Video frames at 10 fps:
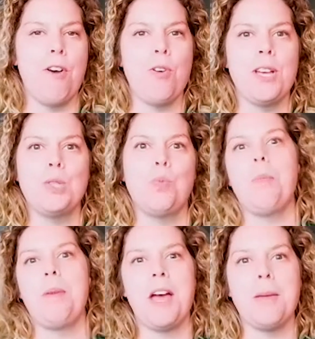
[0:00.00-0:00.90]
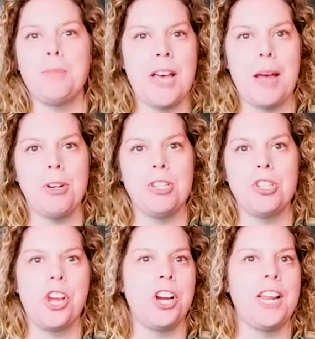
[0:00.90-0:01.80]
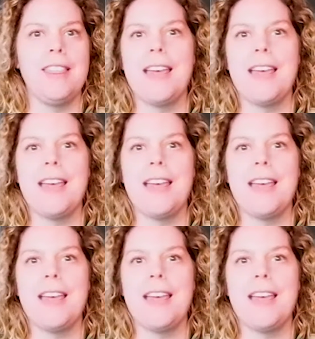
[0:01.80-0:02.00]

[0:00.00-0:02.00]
focus will become cybersecurity.